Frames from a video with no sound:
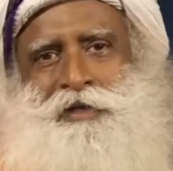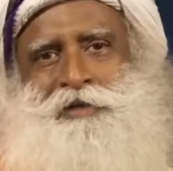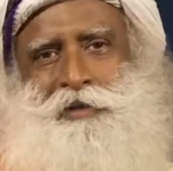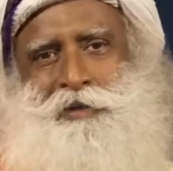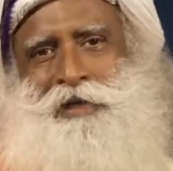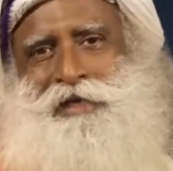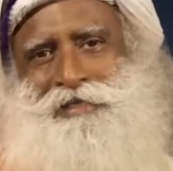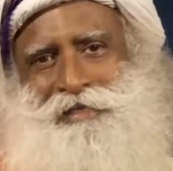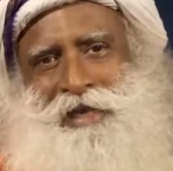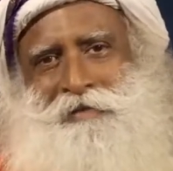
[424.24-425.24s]
So
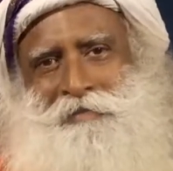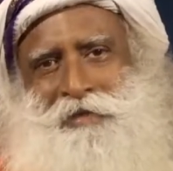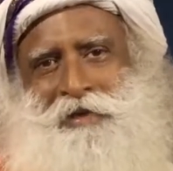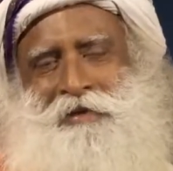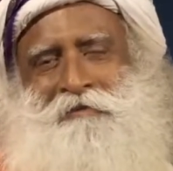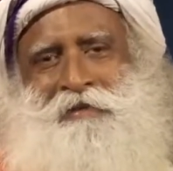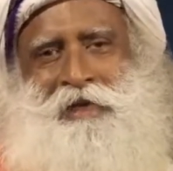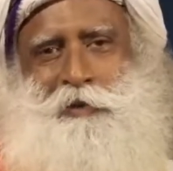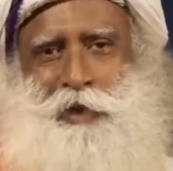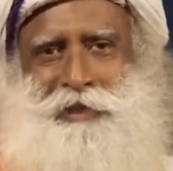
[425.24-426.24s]
next time, will
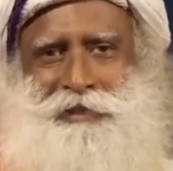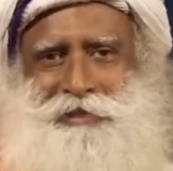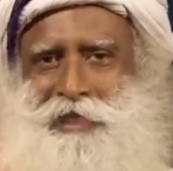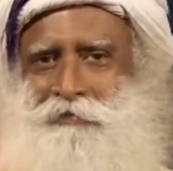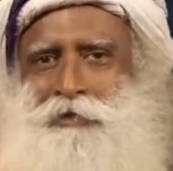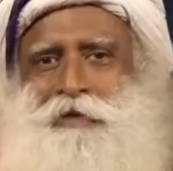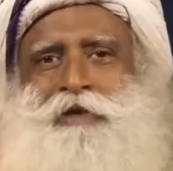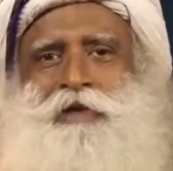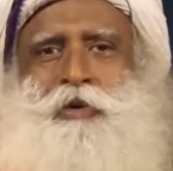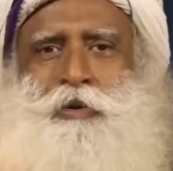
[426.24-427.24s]
it work the same way?
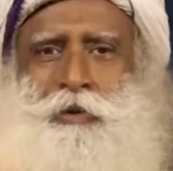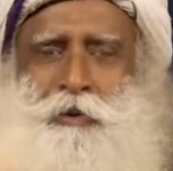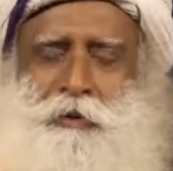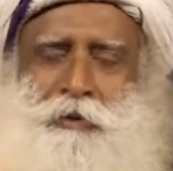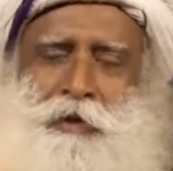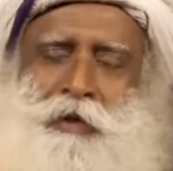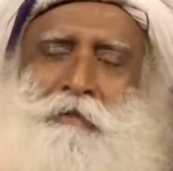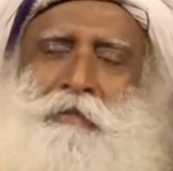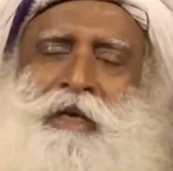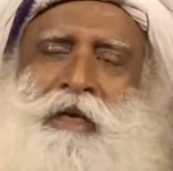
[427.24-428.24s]
We don't know.
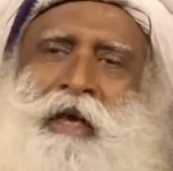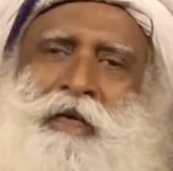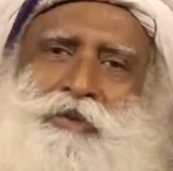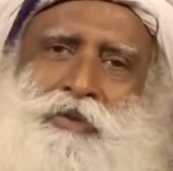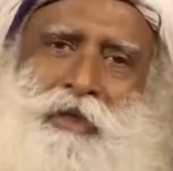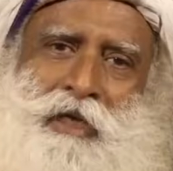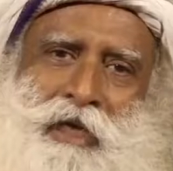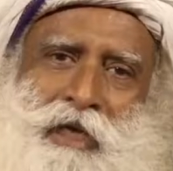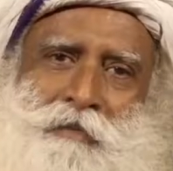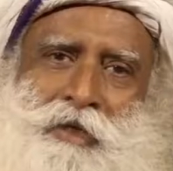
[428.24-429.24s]
But natural
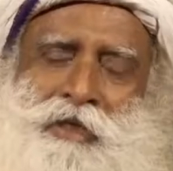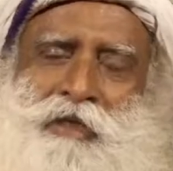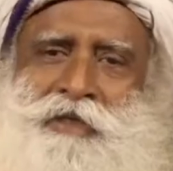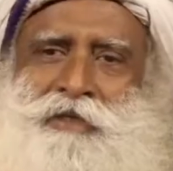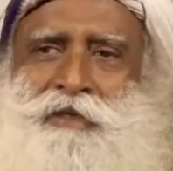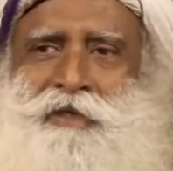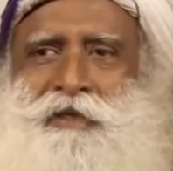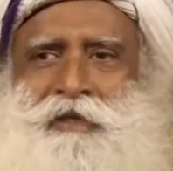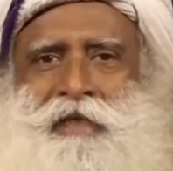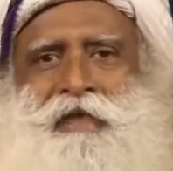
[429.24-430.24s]
calamities,
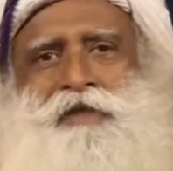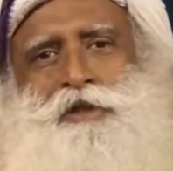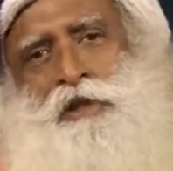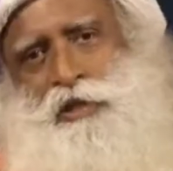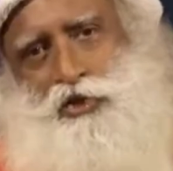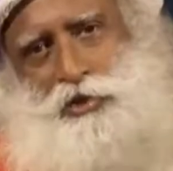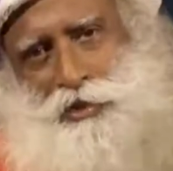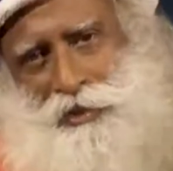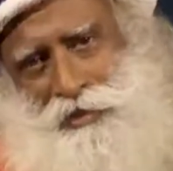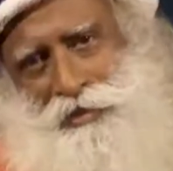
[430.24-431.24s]
there is a
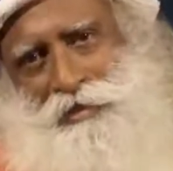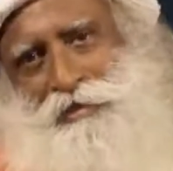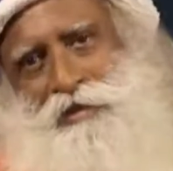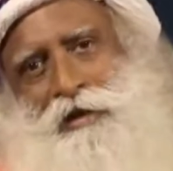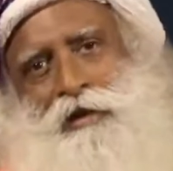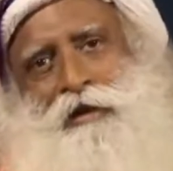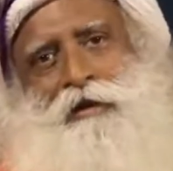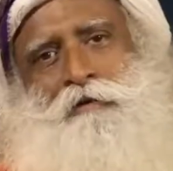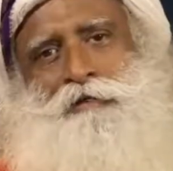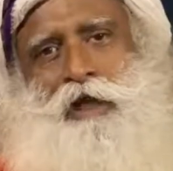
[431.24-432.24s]
history
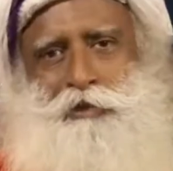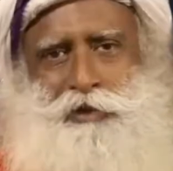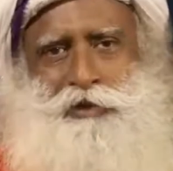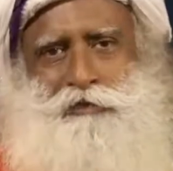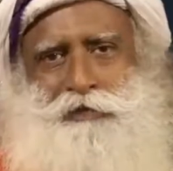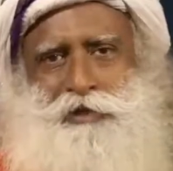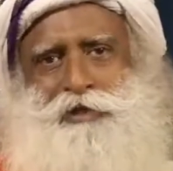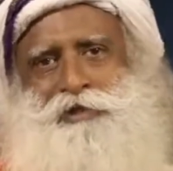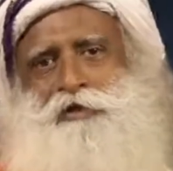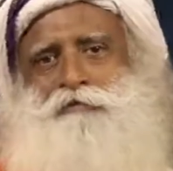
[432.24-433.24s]
of thousands of
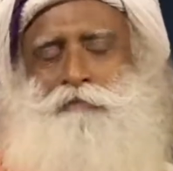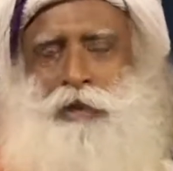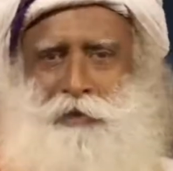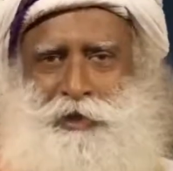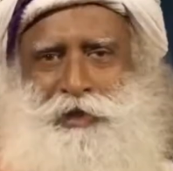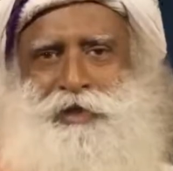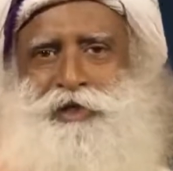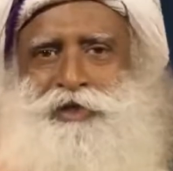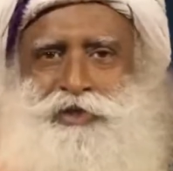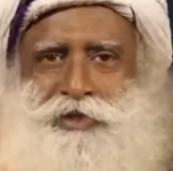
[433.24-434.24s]
years of memory and
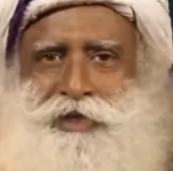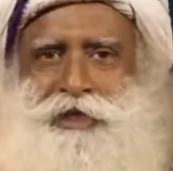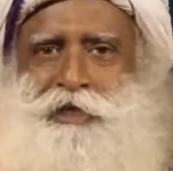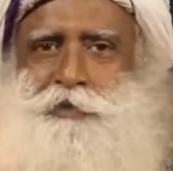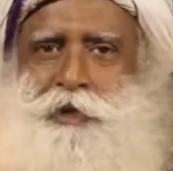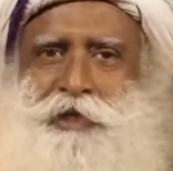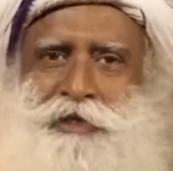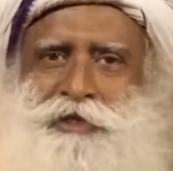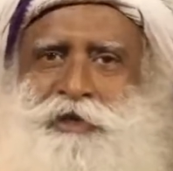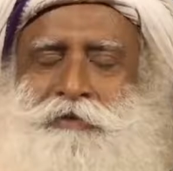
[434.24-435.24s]
history and
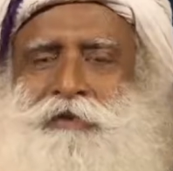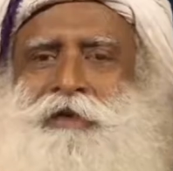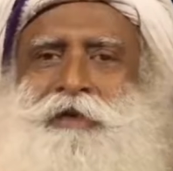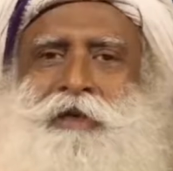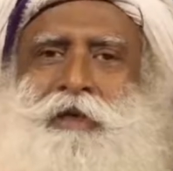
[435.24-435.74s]
experience of it.